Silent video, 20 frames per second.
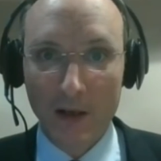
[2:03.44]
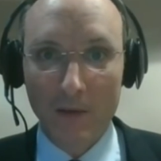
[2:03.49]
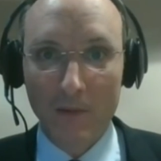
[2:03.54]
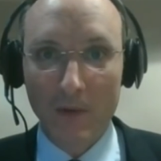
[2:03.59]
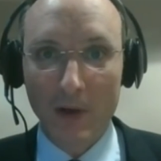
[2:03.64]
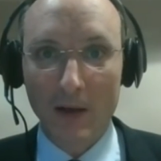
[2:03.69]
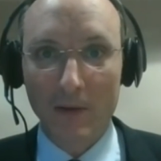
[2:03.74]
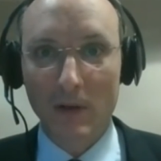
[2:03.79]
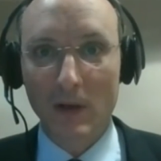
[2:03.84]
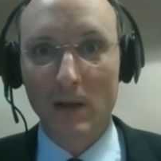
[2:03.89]
we
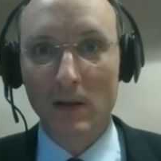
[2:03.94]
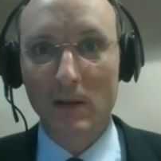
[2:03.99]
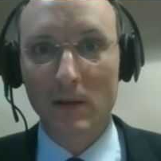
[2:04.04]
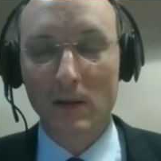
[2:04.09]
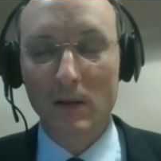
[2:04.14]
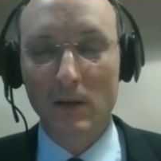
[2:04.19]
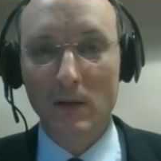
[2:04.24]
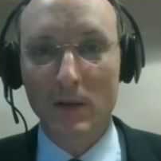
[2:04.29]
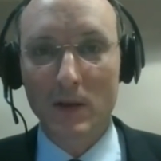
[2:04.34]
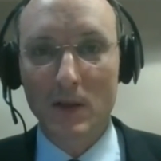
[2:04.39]
have a
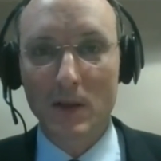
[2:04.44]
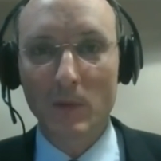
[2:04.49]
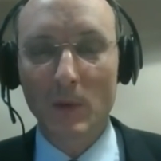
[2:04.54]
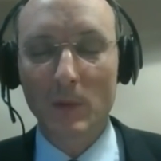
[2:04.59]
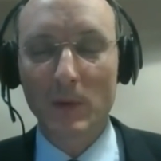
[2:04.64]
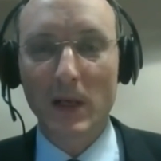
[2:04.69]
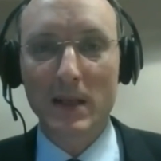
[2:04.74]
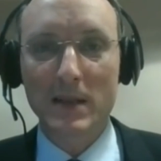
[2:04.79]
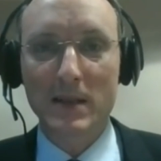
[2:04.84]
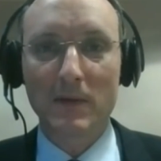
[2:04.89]
consumer
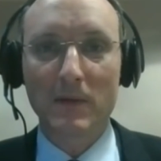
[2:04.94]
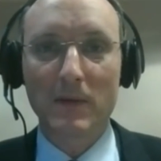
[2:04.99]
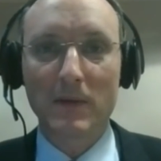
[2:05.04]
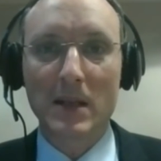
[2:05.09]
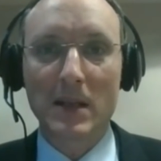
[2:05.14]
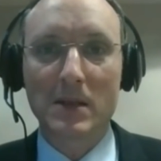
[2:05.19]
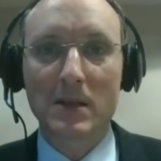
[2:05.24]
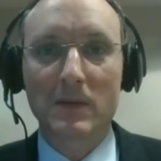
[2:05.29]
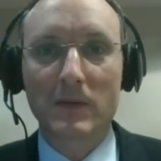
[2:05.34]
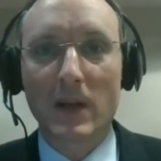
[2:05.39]
price
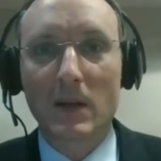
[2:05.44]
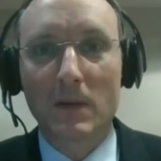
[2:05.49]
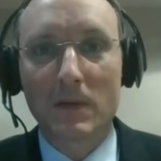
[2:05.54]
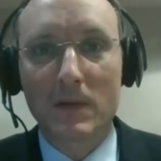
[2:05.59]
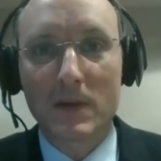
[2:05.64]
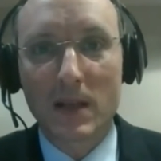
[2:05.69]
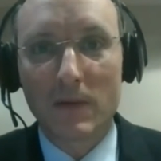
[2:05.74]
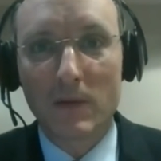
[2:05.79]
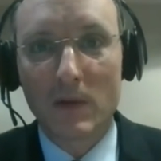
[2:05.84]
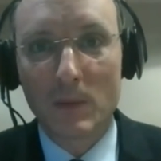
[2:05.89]
inflation rate of
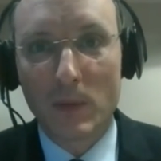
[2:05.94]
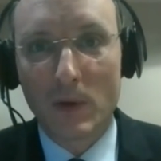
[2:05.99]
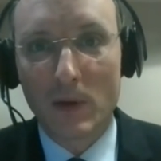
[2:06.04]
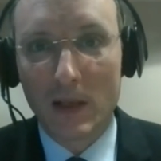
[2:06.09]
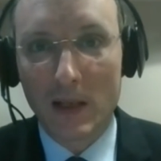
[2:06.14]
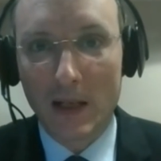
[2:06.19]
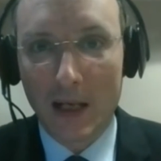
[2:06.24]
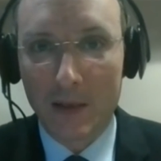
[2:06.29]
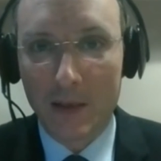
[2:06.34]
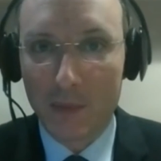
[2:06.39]

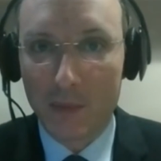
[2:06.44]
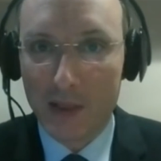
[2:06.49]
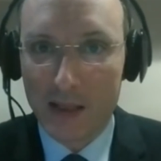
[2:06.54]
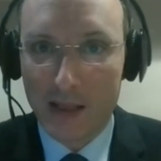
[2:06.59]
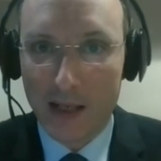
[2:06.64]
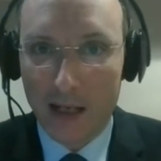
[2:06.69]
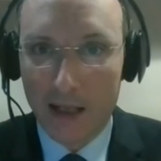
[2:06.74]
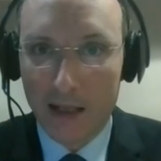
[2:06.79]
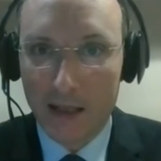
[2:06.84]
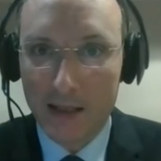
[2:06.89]

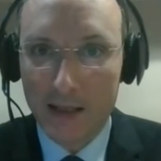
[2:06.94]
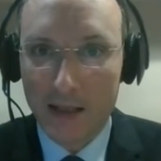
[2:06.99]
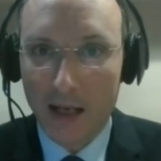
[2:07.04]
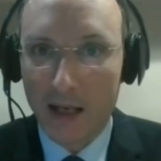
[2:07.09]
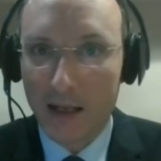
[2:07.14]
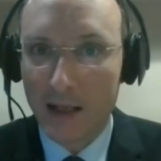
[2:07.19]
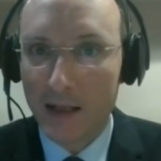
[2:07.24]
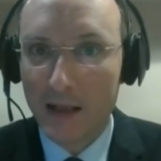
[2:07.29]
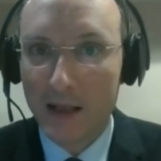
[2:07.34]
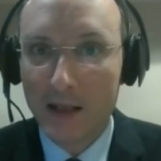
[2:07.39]
7.9% and
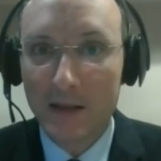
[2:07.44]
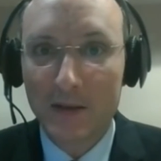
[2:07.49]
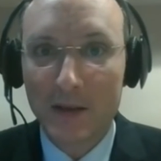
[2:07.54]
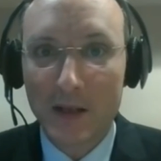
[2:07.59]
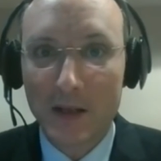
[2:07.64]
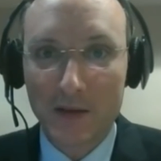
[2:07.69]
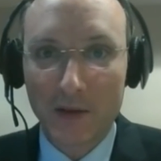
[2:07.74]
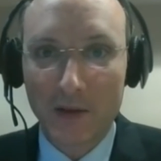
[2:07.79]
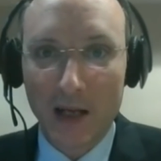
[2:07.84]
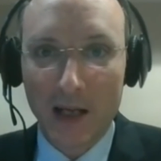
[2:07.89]
an
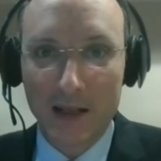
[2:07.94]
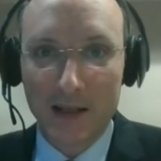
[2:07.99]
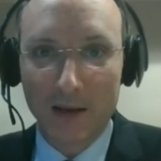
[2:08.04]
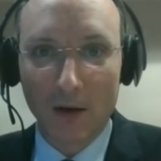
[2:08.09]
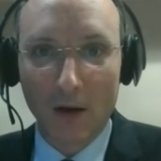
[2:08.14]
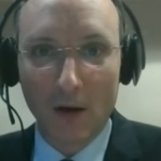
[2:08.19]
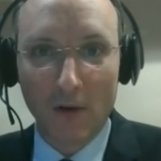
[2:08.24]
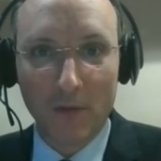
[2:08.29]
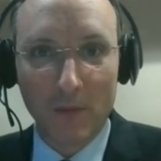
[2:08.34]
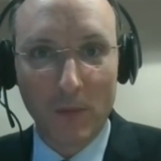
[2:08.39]
interest rate
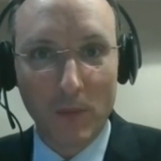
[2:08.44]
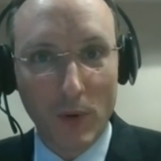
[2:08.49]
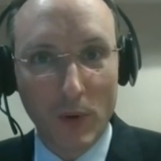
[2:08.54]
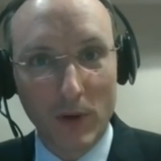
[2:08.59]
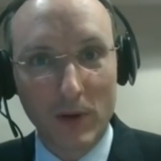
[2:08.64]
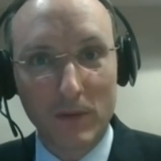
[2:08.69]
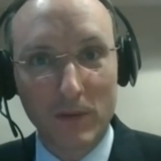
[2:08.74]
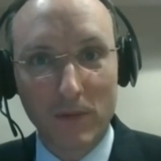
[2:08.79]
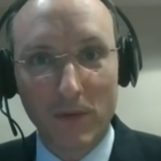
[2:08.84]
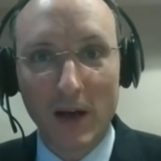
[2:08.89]
of
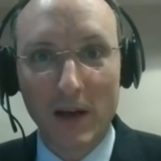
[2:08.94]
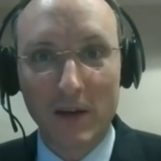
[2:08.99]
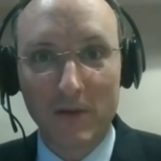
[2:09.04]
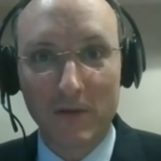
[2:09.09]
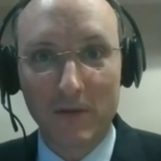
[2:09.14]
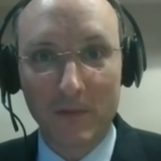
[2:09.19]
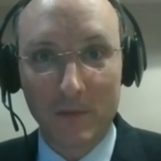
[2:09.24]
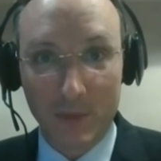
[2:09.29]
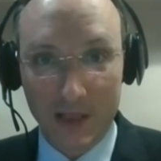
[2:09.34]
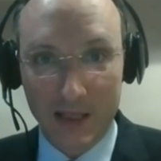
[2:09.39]

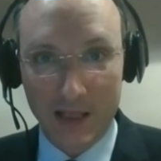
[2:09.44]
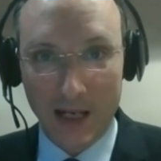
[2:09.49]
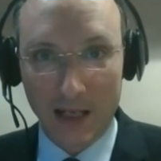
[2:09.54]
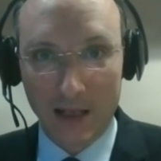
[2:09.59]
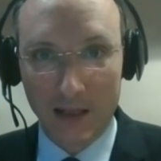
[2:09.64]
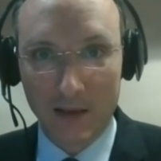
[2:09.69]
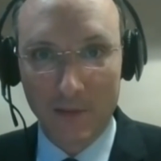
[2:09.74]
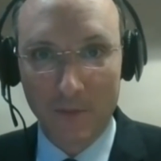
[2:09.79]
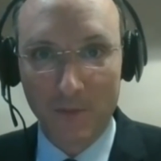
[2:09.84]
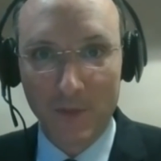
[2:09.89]
0.5%.
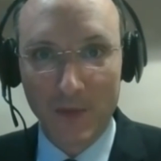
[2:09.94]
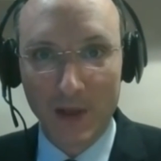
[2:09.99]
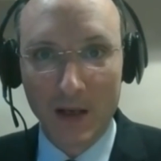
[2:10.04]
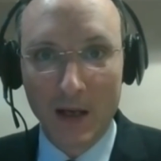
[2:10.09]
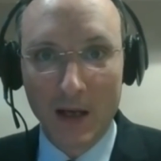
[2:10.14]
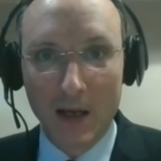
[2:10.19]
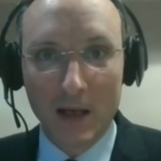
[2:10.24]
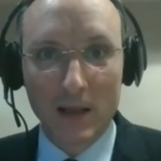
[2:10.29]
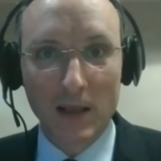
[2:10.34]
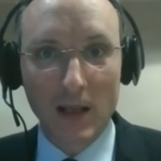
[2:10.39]

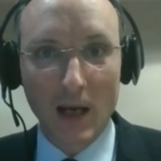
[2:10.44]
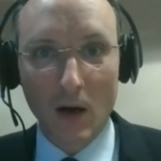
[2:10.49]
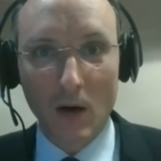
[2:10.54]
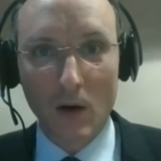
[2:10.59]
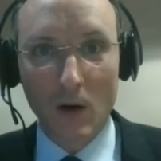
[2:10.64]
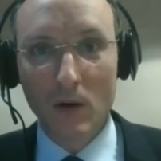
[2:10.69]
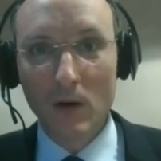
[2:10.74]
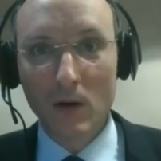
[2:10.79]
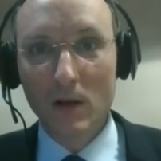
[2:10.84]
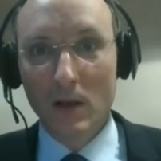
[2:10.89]

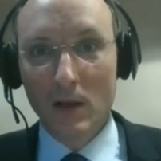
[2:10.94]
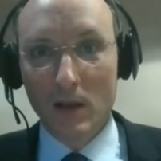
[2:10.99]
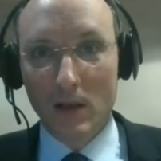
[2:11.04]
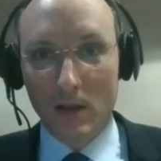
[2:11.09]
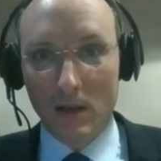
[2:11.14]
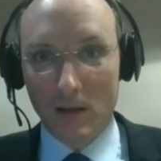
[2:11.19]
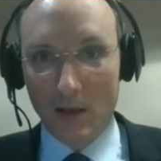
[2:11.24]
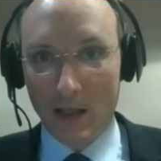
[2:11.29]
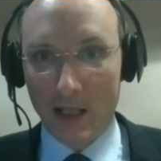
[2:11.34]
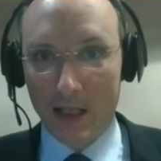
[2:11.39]
Now,
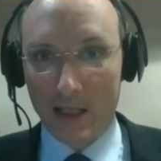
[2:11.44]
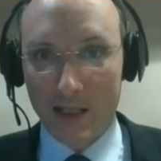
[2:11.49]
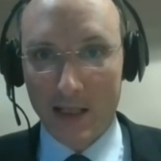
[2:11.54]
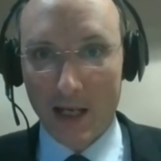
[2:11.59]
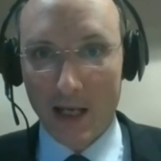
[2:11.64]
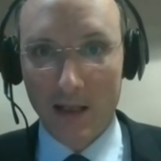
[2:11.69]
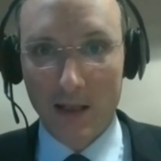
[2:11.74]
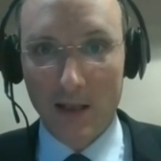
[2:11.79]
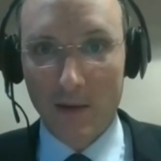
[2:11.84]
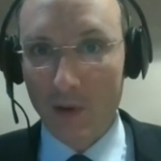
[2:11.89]
they're
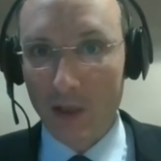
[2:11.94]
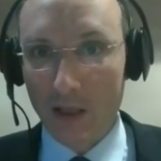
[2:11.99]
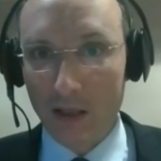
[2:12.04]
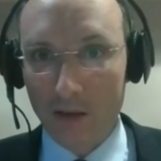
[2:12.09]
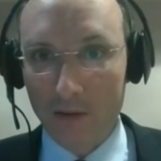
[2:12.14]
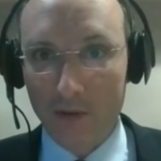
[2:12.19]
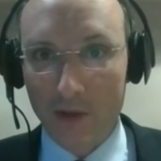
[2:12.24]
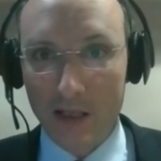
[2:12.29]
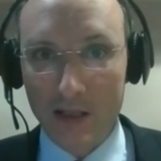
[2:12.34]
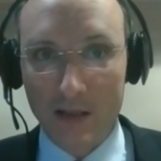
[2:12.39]
saying they will
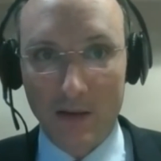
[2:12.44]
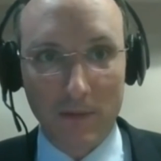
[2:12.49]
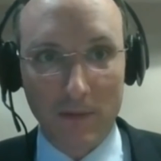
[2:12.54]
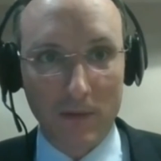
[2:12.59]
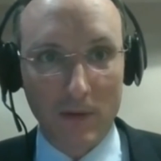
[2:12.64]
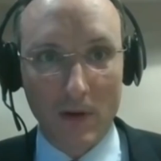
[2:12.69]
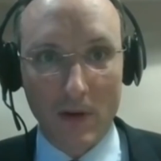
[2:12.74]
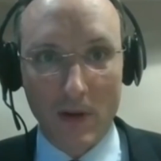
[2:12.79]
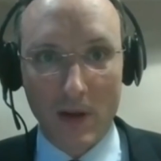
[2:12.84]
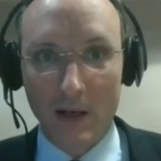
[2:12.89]
increase it
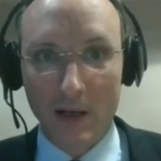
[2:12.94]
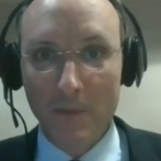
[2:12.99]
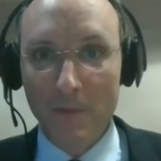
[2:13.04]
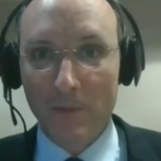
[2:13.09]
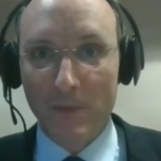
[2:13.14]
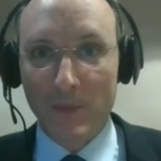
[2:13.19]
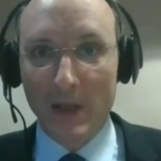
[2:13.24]
further.